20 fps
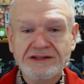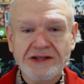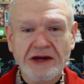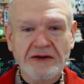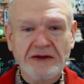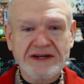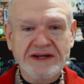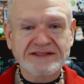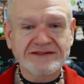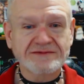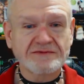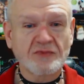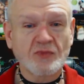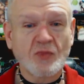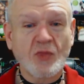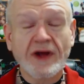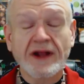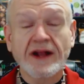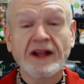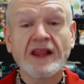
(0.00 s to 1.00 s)
So it's
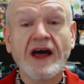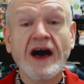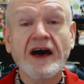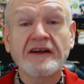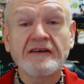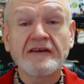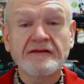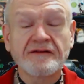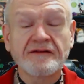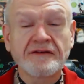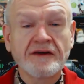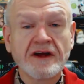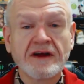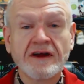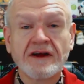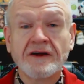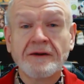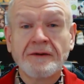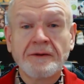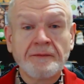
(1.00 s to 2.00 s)
what a lot of
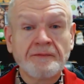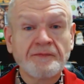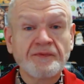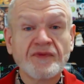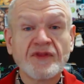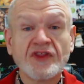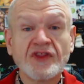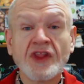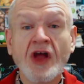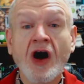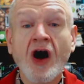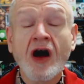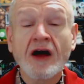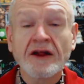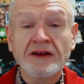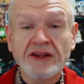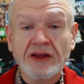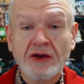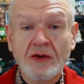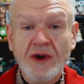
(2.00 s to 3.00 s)

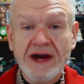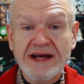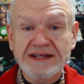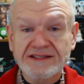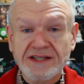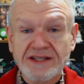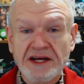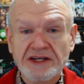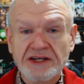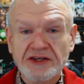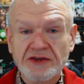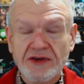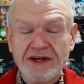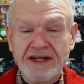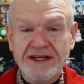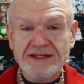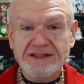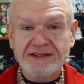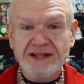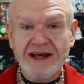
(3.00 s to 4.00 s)
non-U.S.
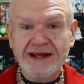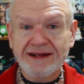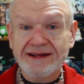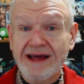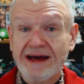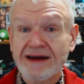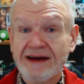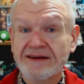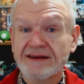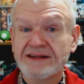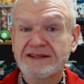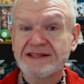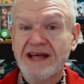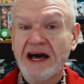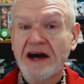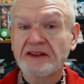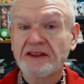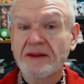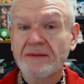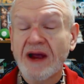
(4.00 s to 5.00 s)
countries like down in
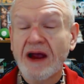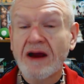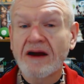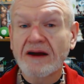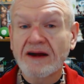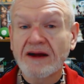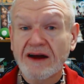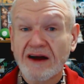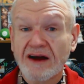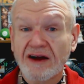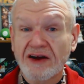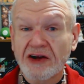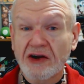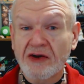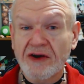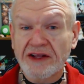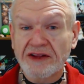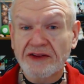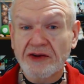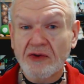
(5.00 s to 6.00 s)
South America are
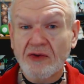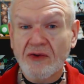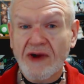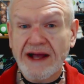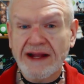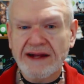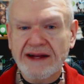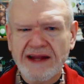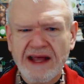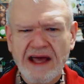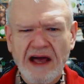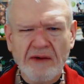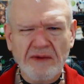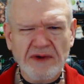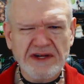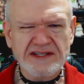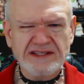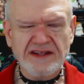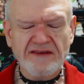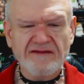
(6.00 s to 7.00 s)
going through right now.
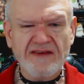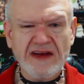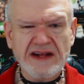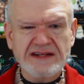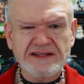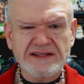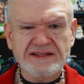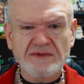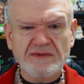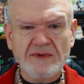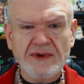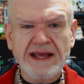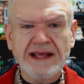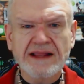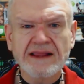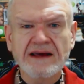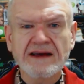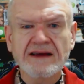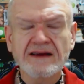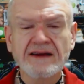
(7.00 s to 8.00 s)
What is it,
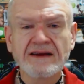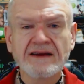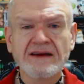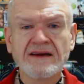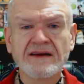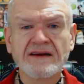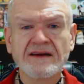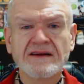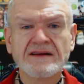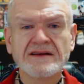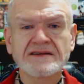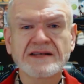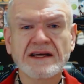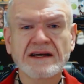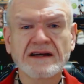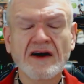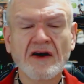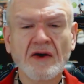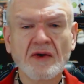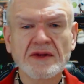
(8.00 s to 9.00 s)
Venezuela? It's
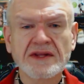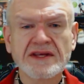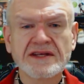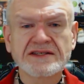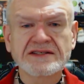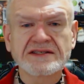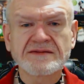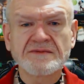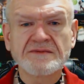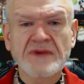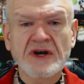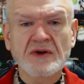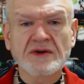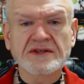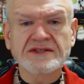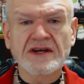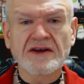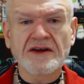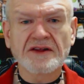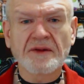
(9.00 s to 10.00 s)
like holy
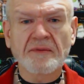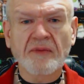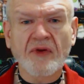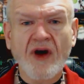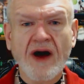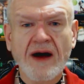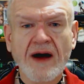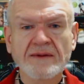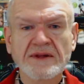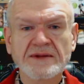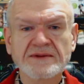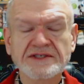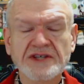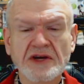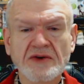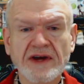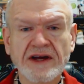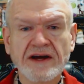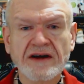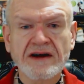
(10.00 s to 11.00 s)
smokes, all the problems
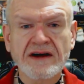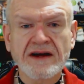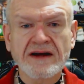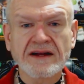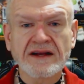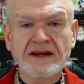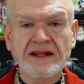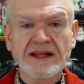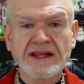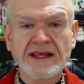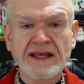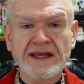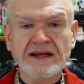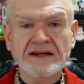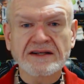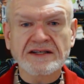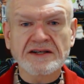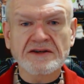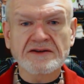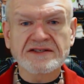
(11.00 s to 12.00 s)
going on and the
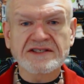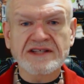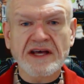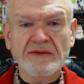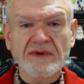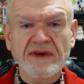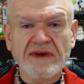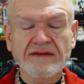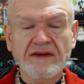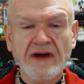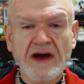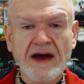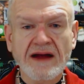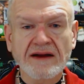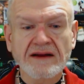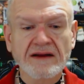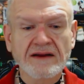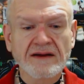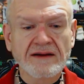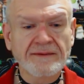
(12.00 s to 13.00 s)
issues that we've
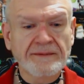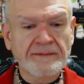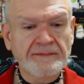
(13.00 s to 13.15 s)
got.